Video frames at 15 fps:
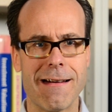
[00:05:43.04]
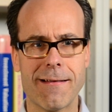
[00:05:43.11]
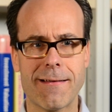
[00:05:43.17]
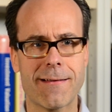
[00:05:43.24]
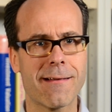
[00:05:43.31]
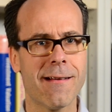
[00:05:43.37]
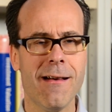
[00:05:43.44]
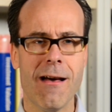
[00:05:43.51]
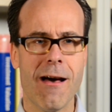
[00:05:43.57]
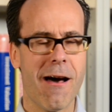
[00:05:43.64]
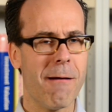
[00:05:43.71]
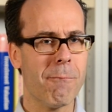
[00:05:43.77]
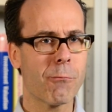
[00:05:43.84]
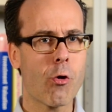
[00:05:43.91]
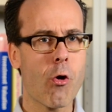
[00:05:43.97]
is
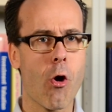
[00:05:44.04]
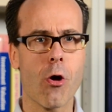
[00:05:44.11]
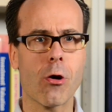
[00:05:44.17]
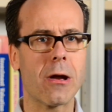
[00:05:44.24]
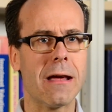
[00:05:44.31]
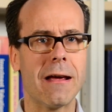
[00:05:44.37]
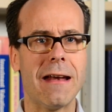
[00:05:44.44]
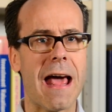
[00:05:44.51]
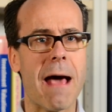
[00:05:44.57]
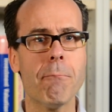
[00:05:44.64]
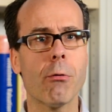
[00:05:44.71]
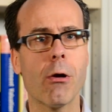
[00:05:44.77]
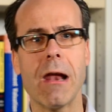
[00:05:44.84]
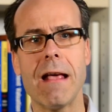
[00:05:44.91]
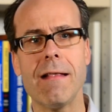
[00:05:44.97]
calling an
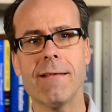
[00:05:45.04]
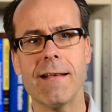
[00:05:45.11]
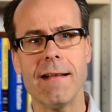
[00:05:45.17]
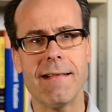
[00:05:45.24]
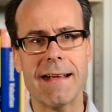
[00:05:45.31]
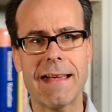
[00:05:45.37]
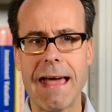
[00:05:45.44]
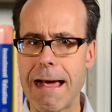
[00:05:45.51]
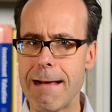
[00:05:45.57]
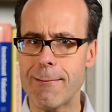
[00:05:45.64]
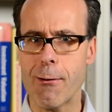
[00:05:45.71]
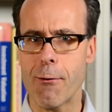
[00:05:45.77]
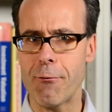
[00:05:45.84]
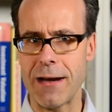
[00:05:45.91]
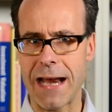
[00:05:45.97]
ambulance in the case
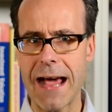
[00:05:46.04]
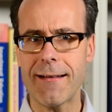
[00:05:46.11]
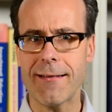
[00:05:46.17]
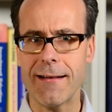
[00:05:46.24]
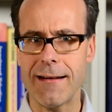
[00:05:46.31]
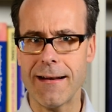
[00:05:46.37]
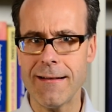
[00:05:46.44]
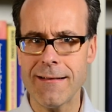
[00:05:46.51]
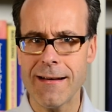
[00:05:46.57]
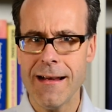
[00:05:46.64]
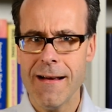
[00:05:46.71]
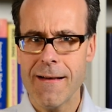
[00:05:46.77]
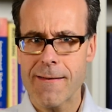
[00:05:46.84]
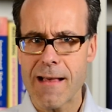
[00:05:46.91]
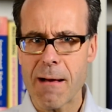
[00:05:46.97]
of an accident.
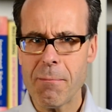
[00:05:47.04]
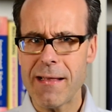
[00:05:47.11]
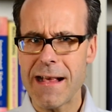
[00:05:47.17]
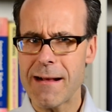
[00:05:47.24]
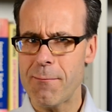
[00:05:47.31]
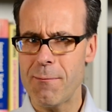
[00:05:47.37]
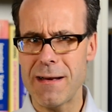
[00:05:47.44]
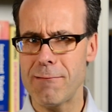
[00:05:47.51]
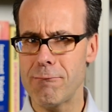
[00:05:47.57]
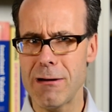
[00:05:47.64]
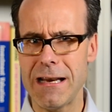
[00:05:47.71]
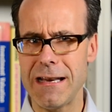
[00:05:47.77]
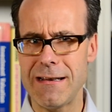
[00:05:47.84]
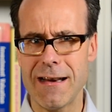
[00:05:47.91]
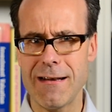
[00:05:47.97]
Some things we
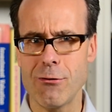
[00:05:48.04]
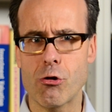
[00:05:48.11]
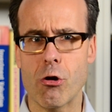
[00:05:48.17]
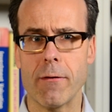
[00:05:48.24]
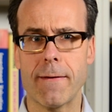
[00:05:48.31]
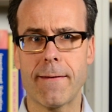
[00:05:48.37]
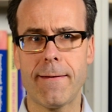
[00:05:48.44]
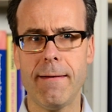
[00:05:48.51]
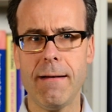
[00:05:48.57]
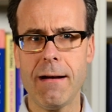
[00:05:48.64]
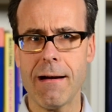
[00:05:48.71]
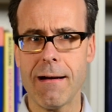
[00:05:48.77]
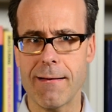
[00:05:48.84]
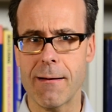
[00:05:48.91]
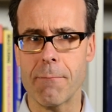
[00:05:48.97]
really didn't
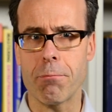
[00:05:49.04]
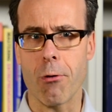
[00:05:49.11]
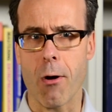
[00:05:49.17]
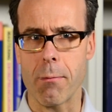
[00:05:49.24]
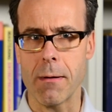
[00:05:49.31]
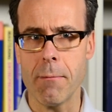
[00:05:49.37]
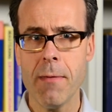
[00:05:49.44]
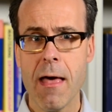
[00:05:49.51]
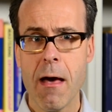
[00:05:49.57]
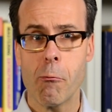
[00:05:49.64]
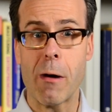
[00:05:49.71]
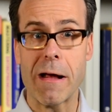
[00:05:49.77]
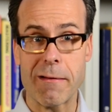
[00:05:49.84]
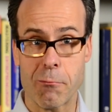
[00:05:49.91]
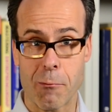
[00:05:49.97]
consider as a problem.
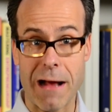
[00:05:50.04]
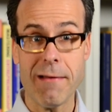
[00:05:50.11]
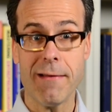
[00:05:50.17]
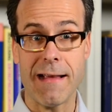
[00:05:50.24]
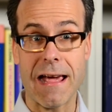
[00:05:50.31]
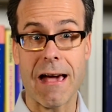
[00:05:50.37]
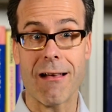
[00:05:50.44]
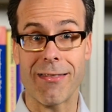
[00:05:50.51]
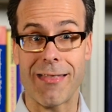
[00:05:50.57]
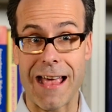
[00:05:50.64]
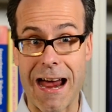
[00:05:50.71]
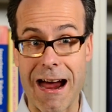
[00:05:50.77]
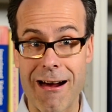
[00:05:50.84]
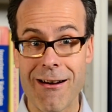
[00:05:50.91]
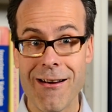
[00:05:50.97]
Once they are
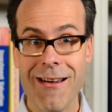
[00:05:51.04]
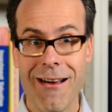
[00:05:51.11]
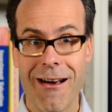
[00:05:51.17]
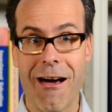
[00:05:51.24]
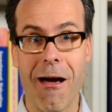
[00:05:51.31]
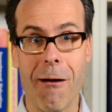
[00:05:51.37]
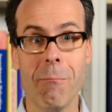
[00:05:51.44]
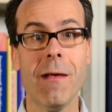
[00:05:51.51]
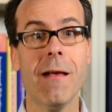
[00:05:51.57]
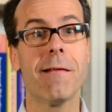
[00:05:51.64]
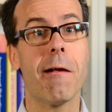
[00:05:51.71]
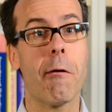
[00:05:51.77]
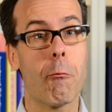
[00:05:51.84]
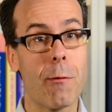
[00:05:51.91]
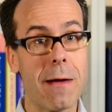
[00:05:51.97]
there,
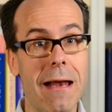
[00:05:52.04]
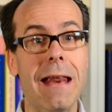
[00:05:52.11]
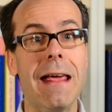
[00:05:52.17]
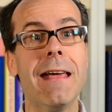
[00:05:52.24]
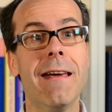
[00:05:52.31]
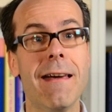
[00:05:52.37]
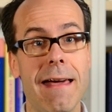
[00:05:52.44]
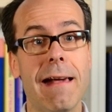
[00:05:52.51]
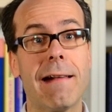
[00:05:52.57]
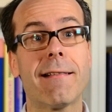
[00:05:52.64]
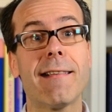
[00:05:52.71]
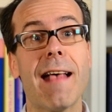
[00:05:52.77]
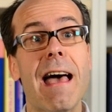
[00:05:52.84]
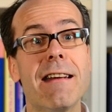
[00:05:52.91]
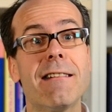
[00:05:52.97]
they really
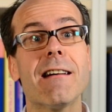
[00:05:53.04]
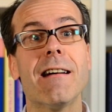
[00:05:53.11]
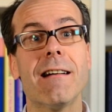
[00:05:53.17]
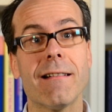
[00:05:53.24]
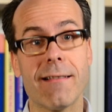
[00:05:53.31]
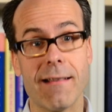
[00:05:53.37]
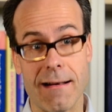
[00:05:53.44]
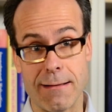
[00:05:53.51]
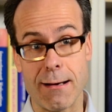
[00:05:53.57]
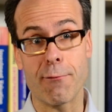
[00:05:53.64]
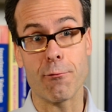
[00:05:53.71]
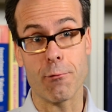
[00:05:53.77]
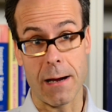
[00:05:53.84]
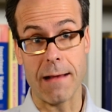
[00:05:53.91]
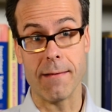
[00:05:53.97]
excite us and
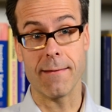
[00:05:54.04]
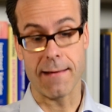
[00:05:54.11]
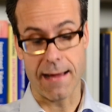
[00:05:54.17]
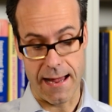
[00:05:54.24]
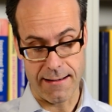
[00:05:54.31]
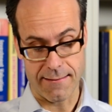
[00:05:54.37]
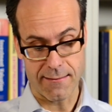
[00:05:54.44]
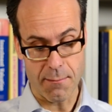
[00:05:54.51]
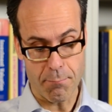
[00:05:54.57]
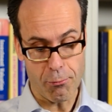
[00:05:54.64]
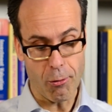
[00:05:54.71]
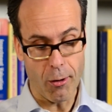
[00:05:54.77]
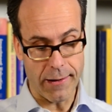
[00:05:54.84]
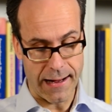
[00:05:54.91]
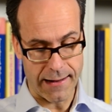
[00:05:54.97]
differentiate the
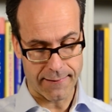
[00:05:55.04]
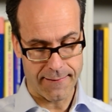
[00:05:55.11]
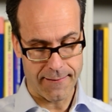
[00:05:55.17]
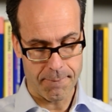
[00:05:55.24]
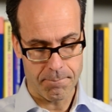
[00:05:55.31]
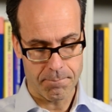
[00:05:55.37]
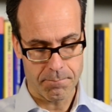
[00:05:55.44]
product.